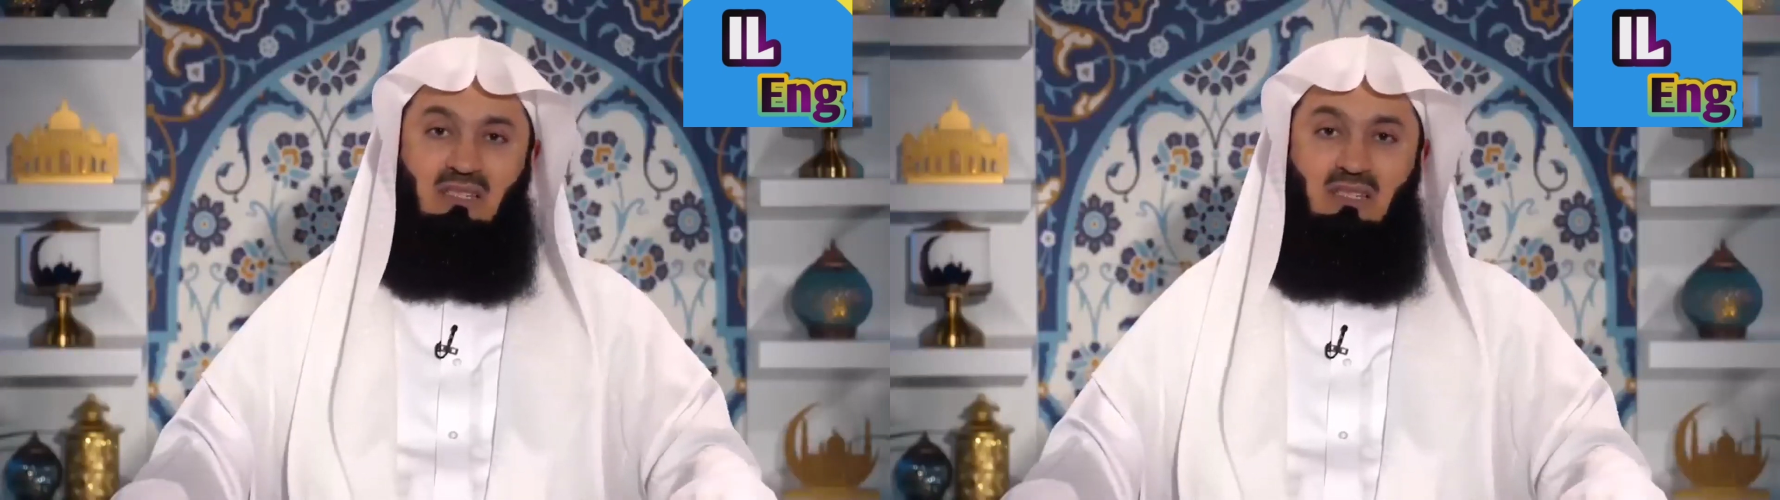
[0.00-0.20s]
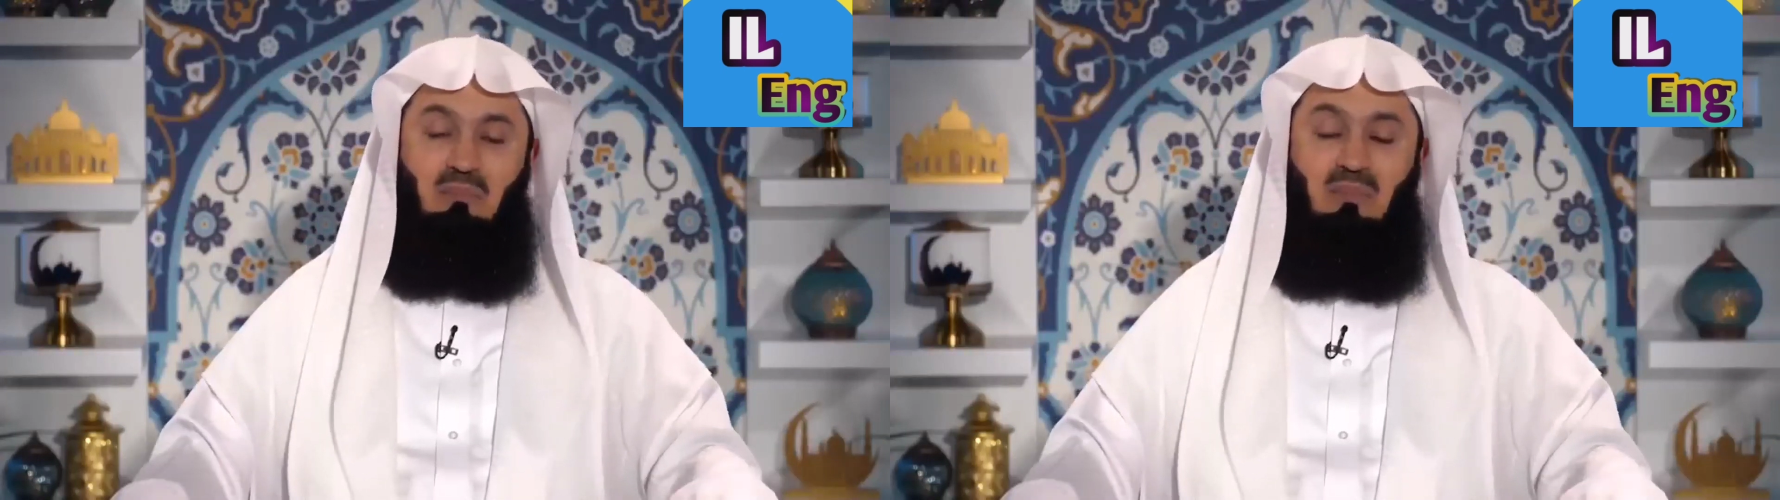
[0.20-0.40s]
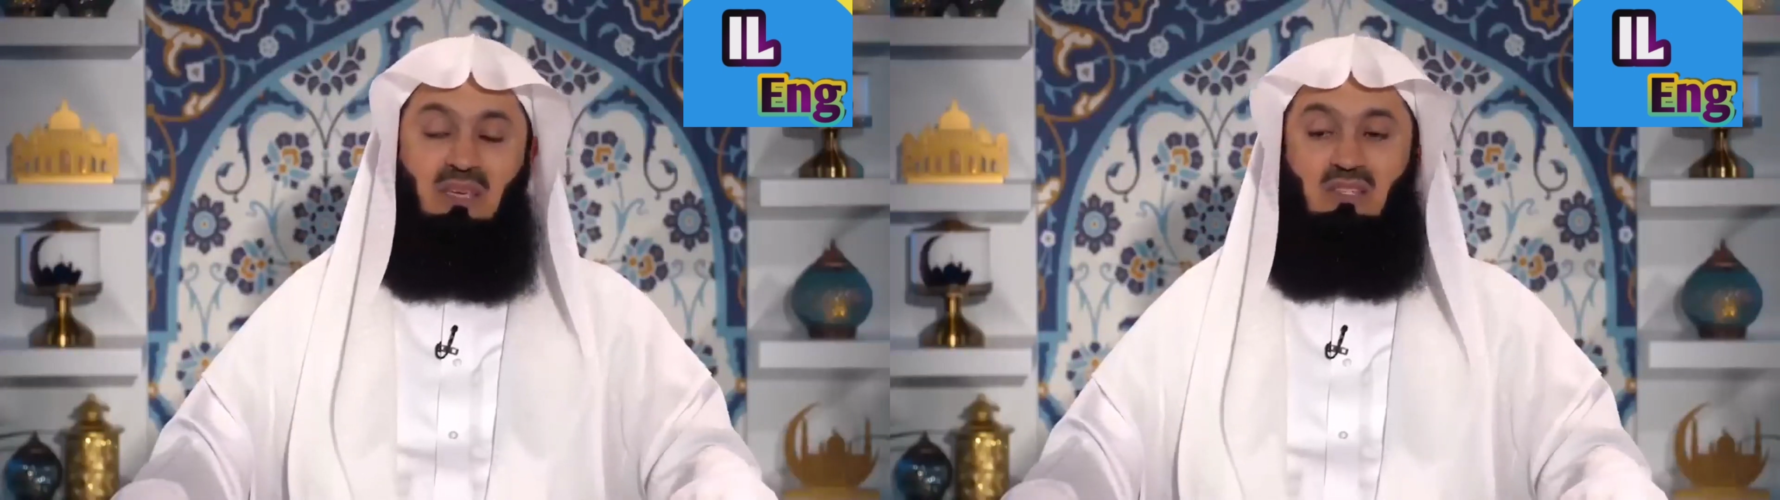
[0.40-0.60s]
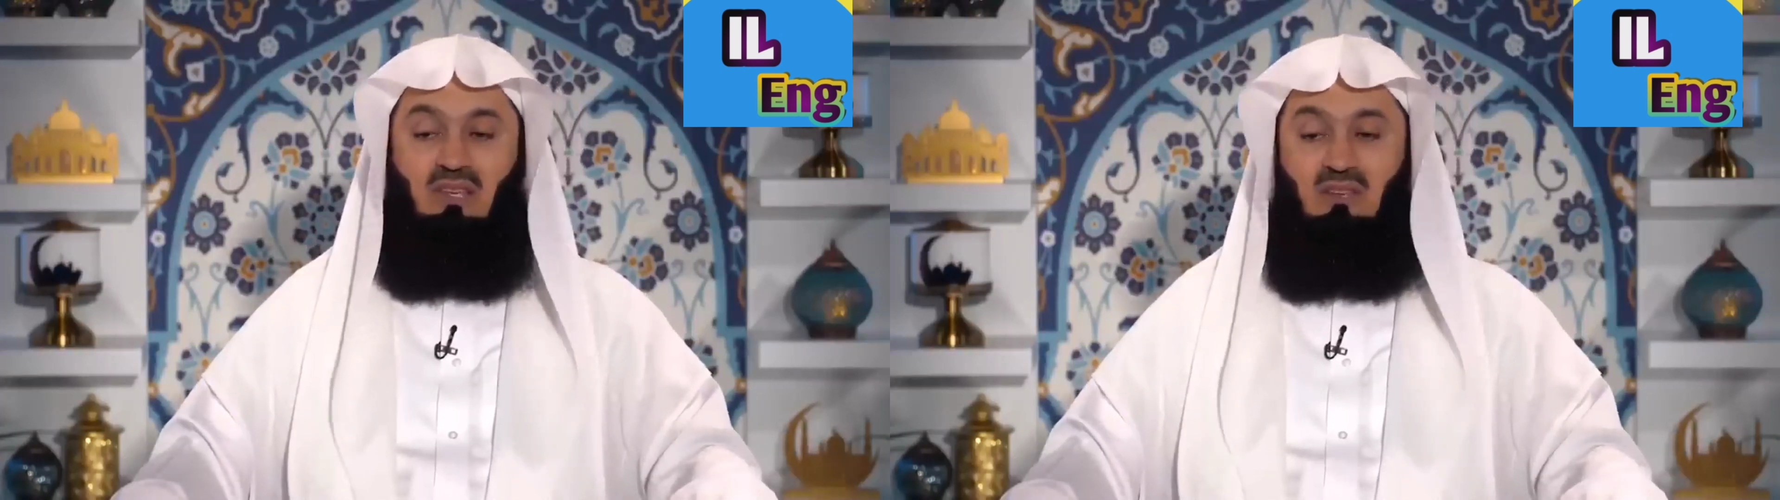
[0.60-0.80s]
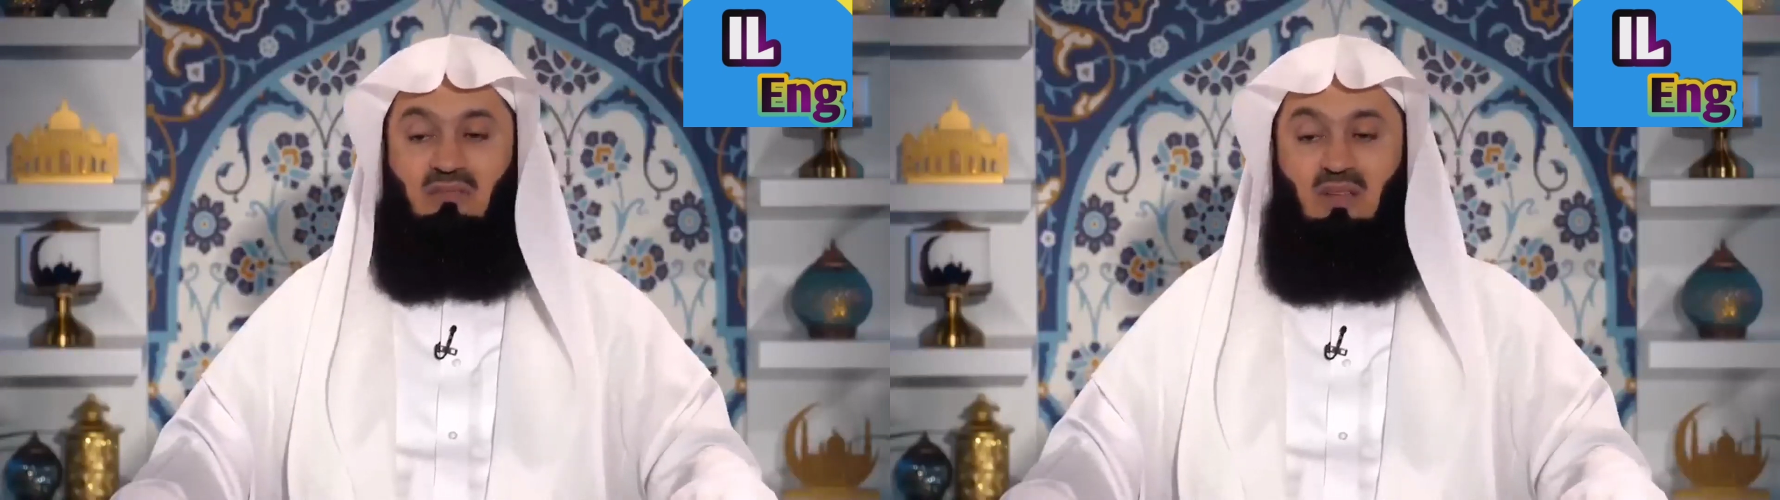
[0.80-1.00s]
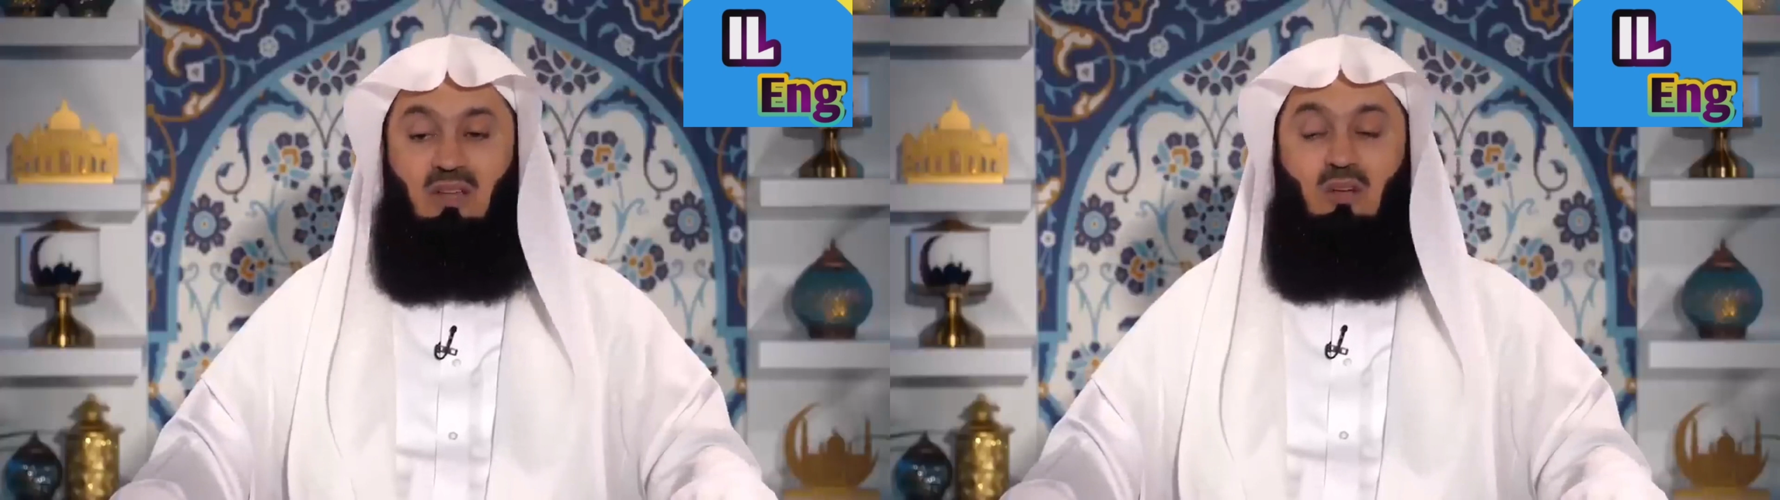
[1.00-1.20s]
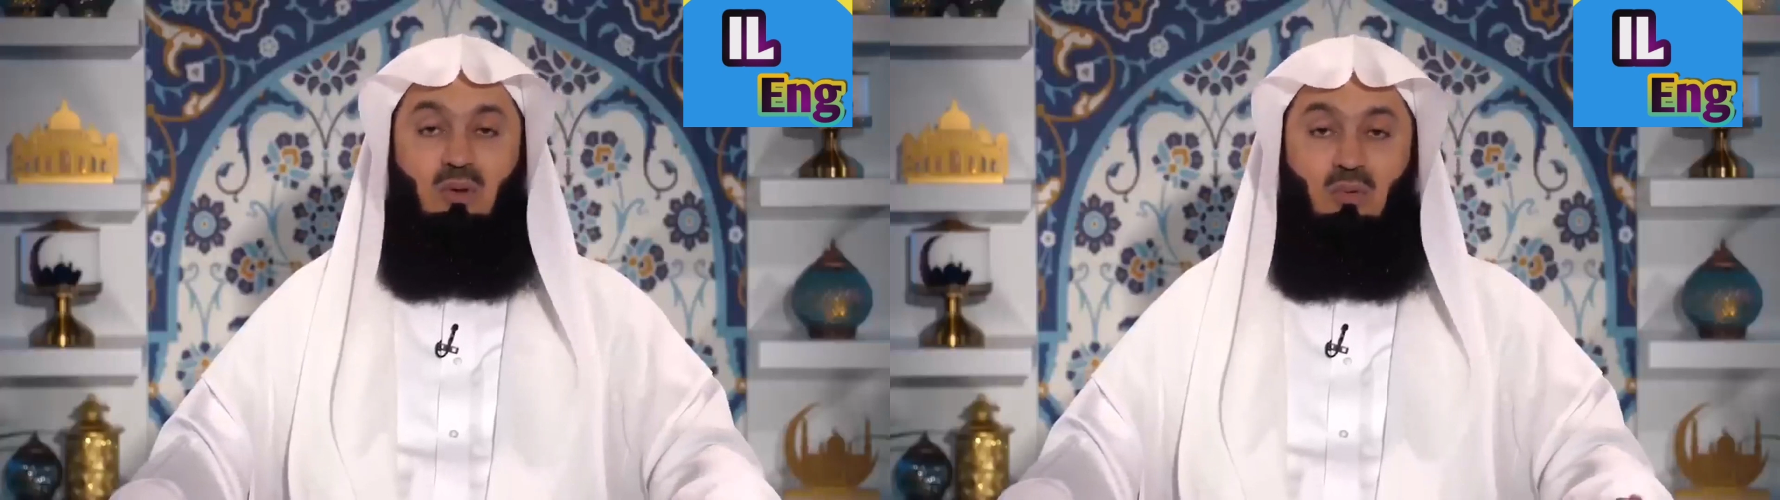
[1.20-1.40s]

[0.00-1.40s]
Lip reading: Some may serve, well,